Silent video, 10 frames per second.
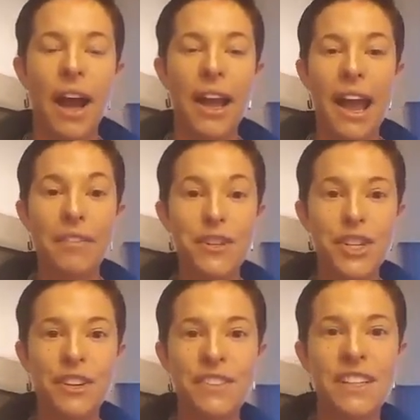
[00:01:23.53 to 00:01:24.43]
have
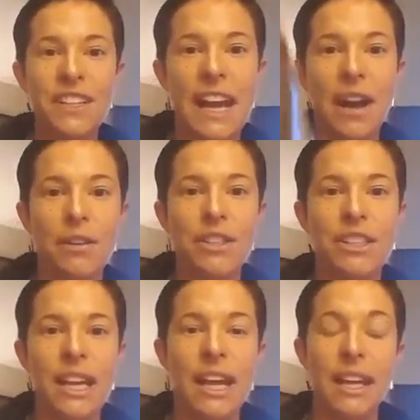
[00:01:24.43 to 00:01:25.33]
shifted now to
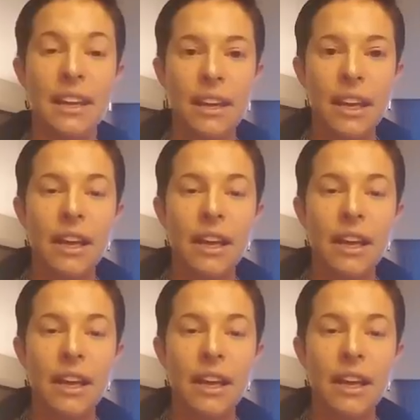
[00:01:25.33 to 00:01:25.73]
take